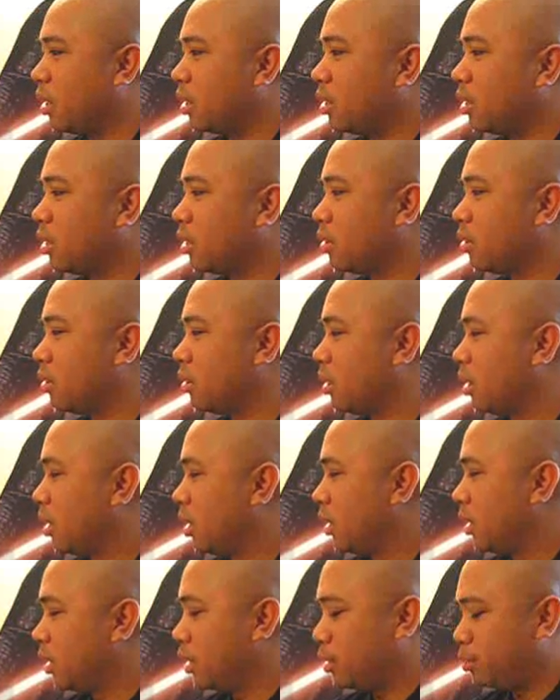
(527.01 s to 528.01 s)
issue
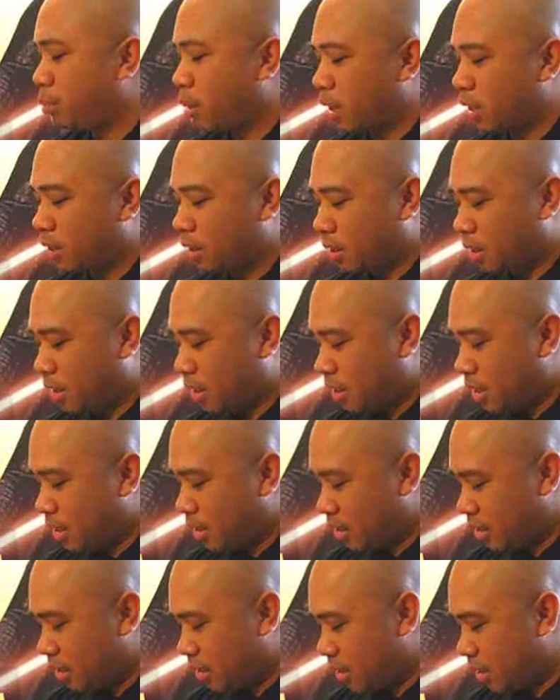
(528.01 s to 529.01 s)
special
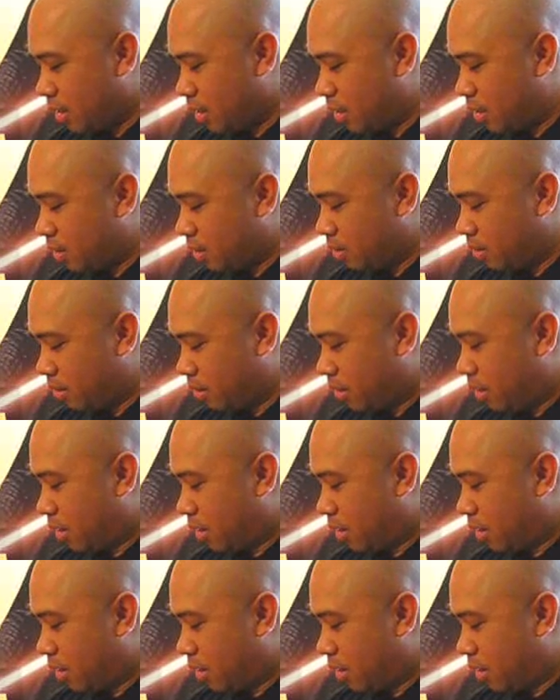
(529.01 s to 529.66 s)
collectors issue